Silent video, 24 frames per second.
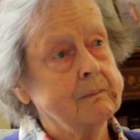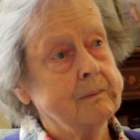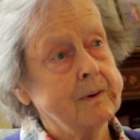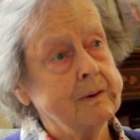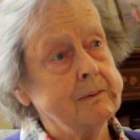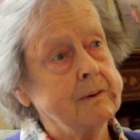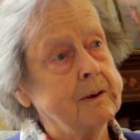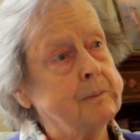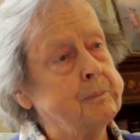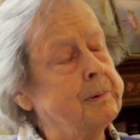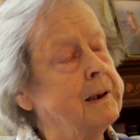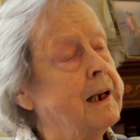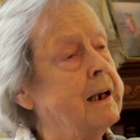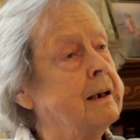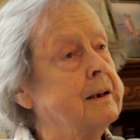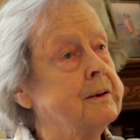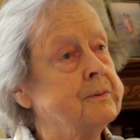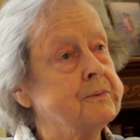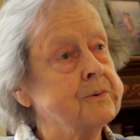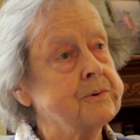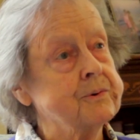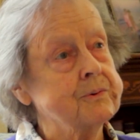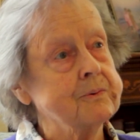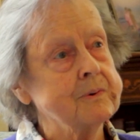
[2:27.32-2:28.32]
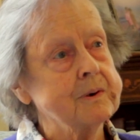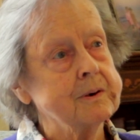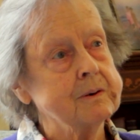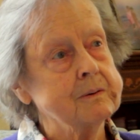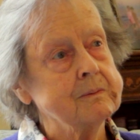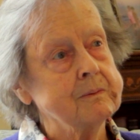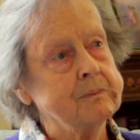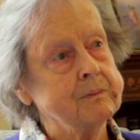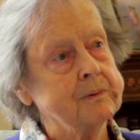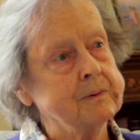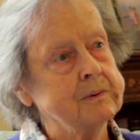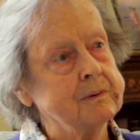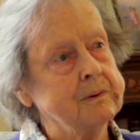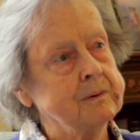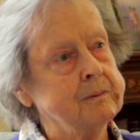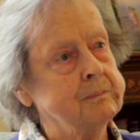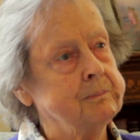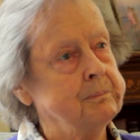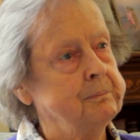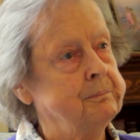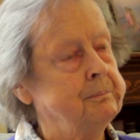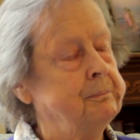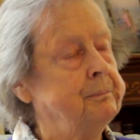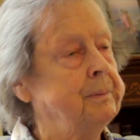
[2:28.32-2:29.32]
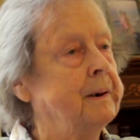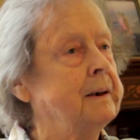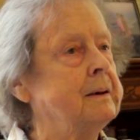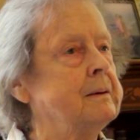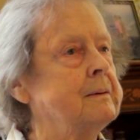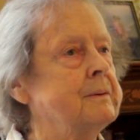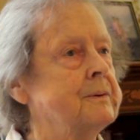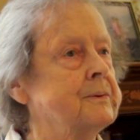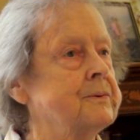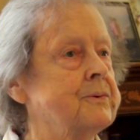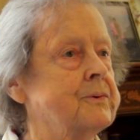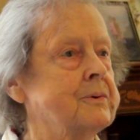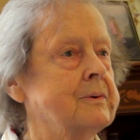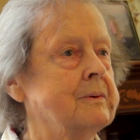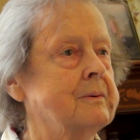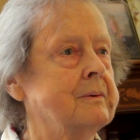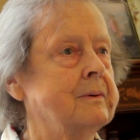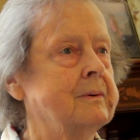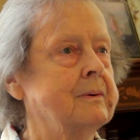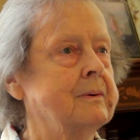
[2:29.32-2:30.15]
our planes, you know, for the pilots.